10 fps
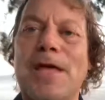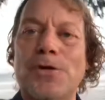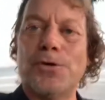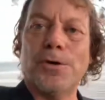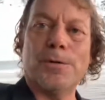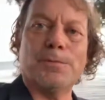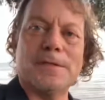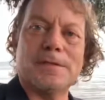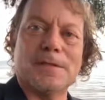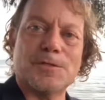occurred
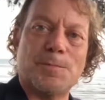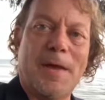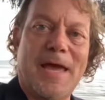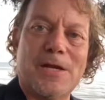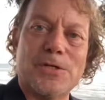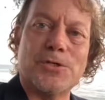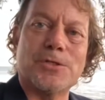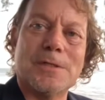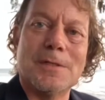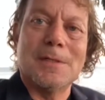with the Spanish
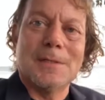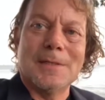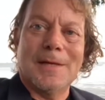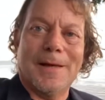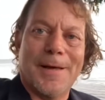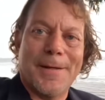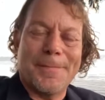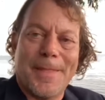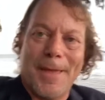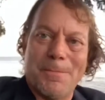
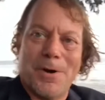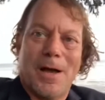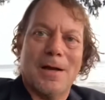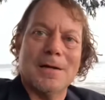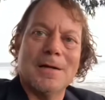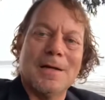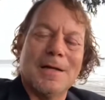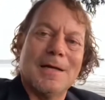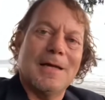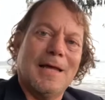Empire,
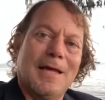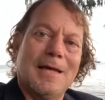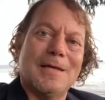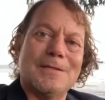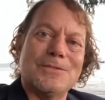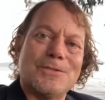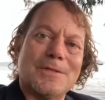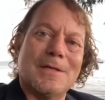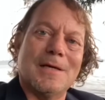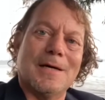and
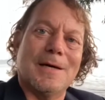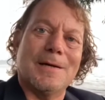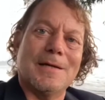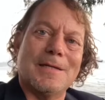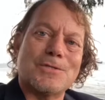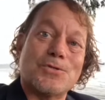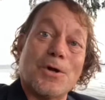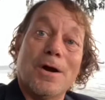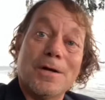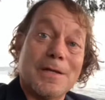it
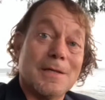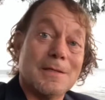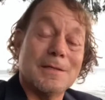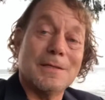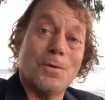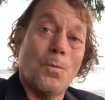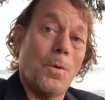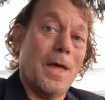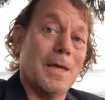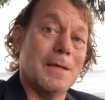started
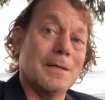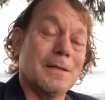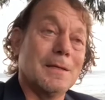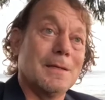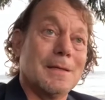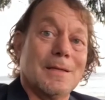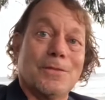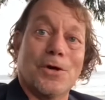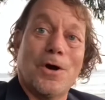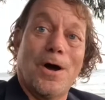when
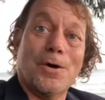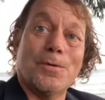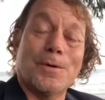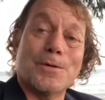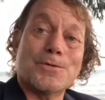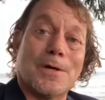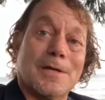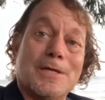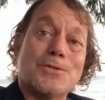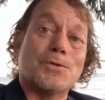the
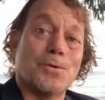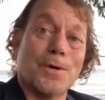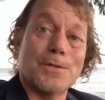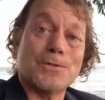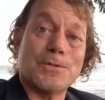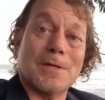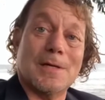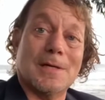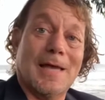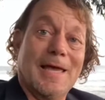conquistadors,
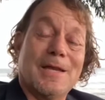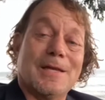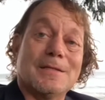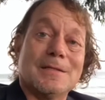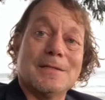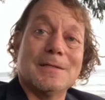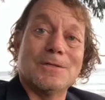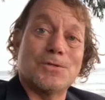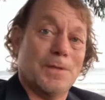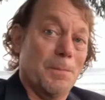headed
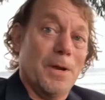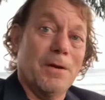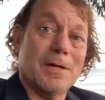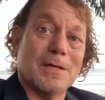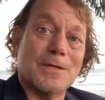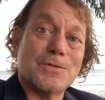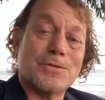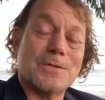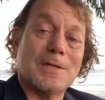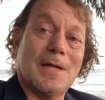to the
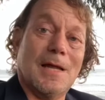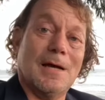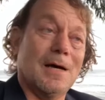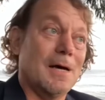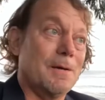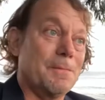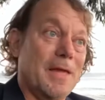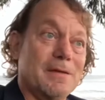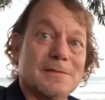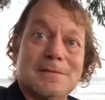Americas
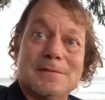and